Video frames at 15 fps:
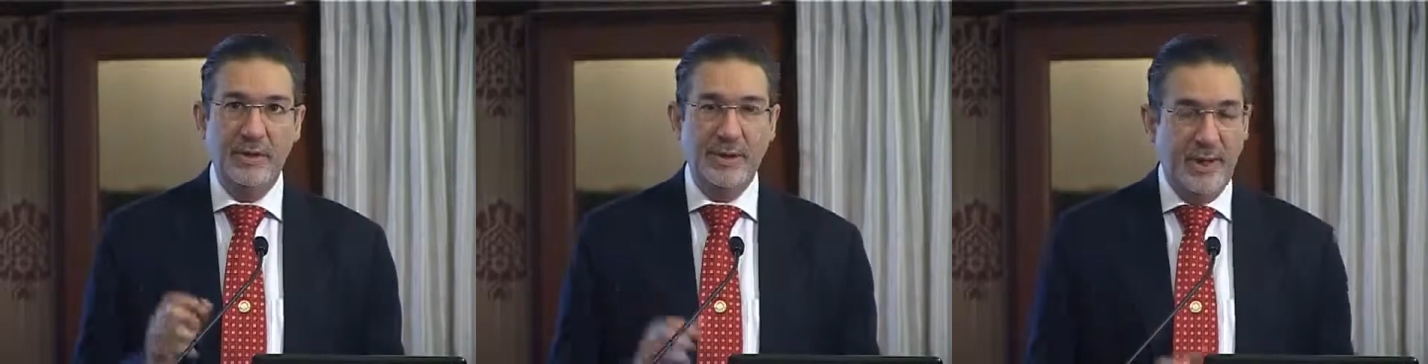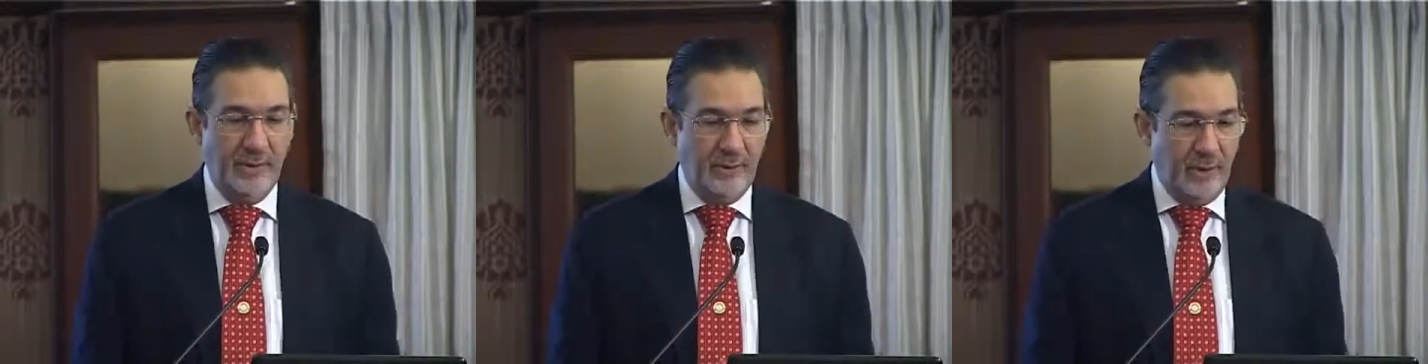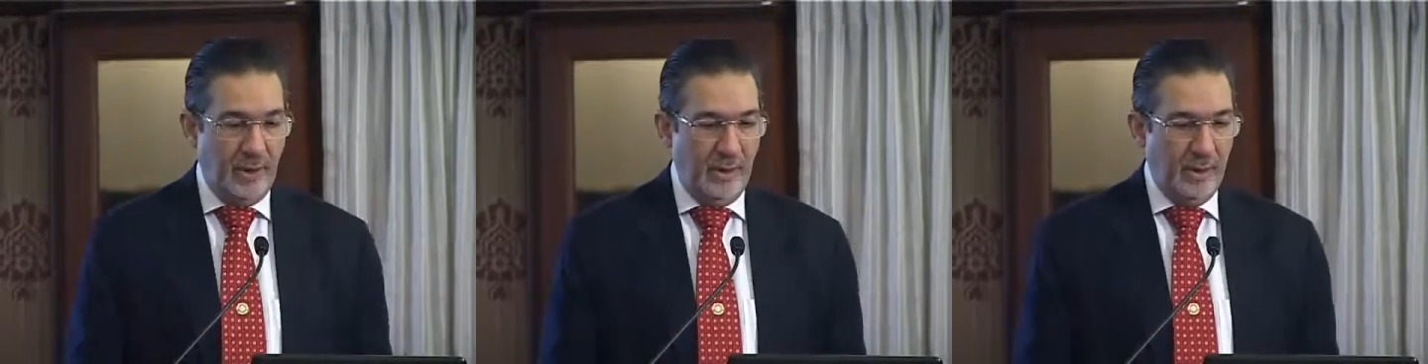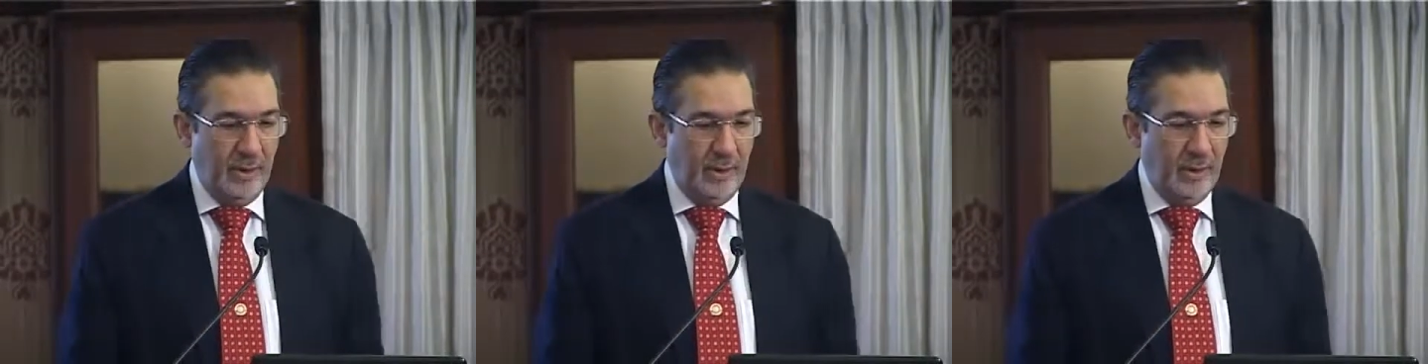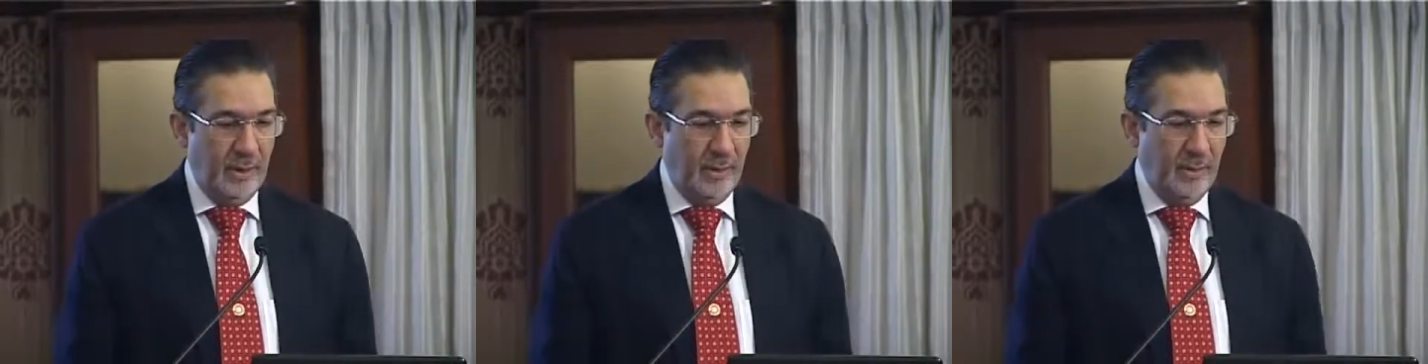central
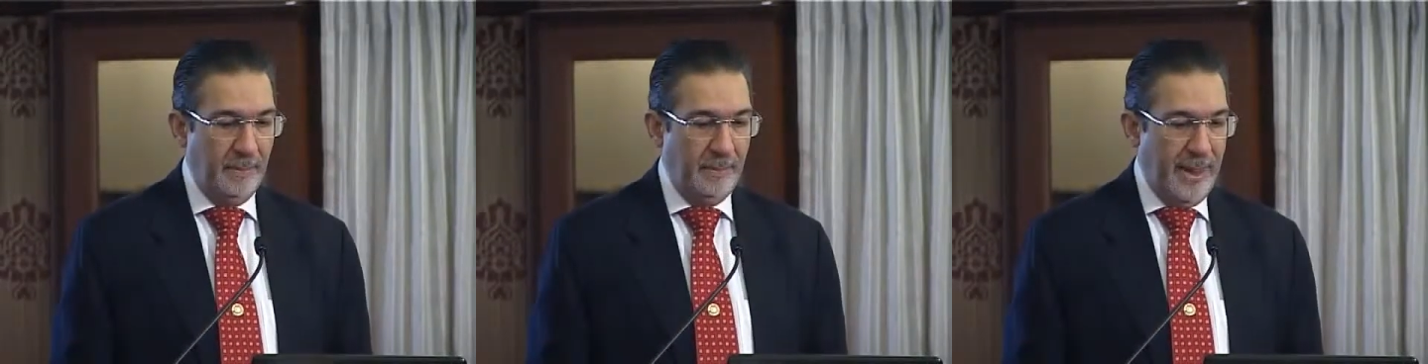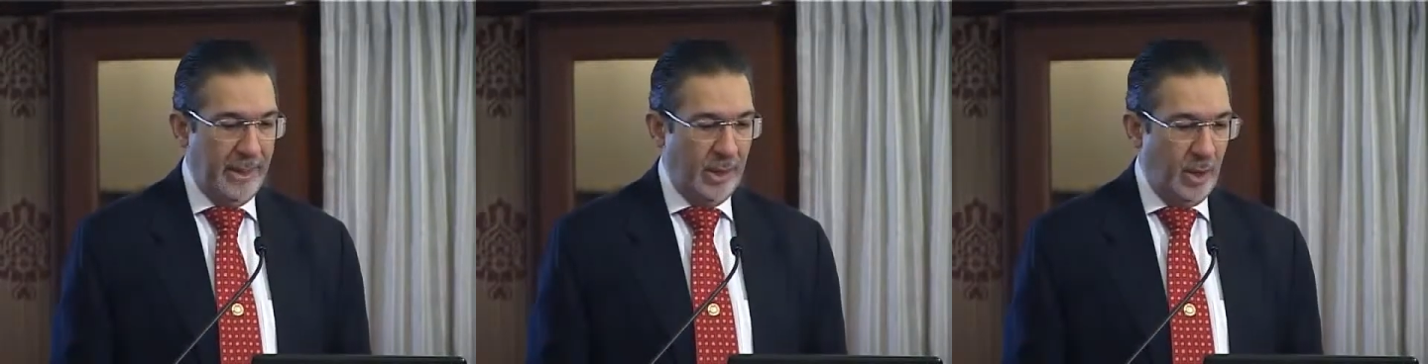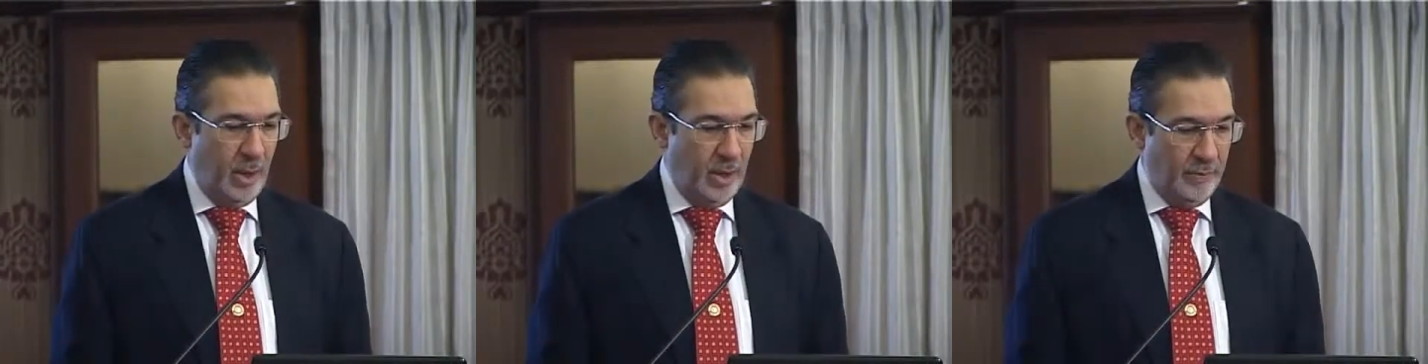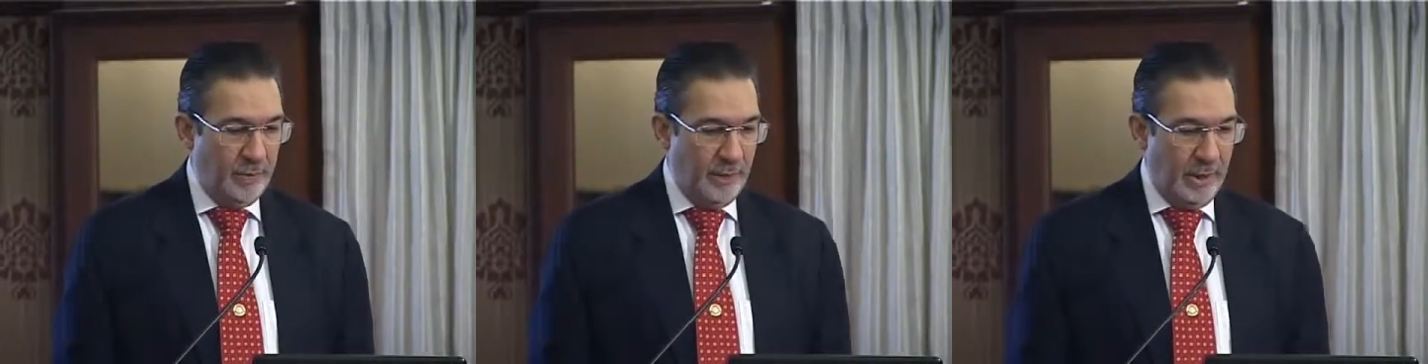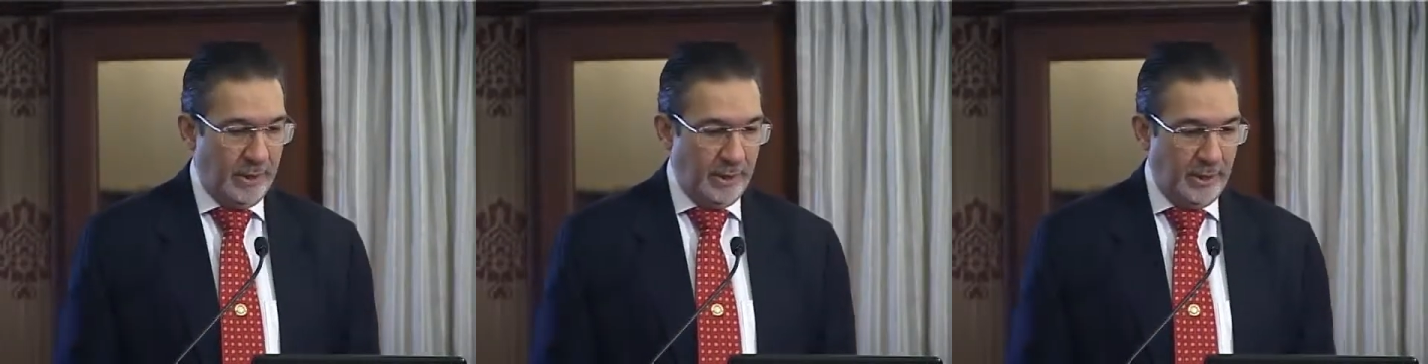macula of
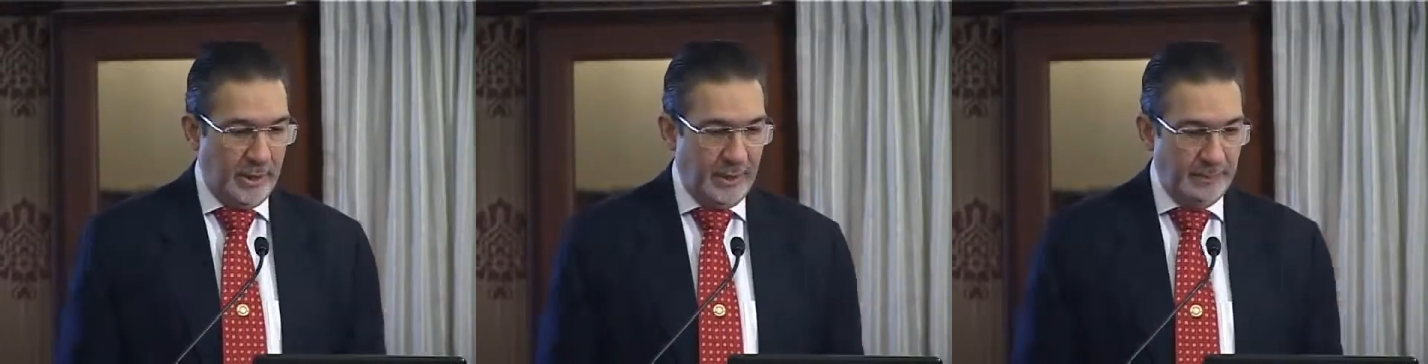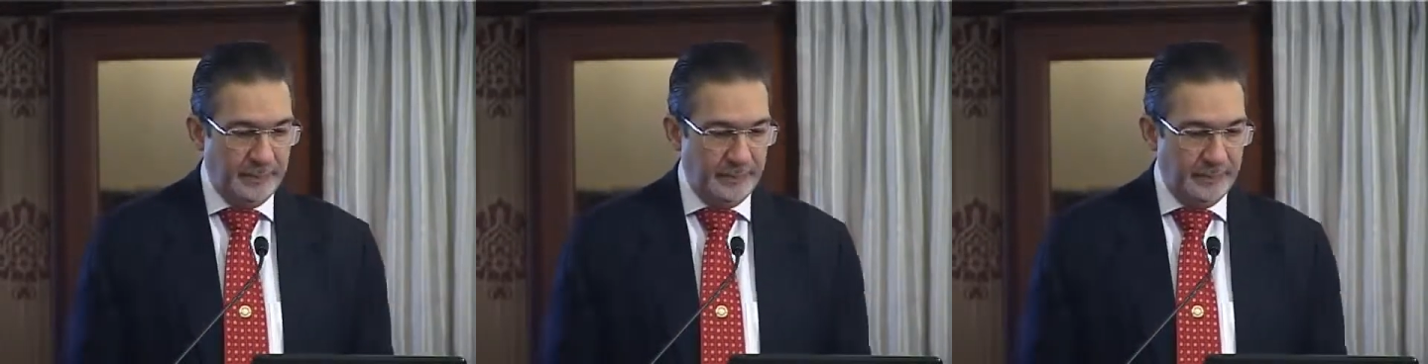the retina.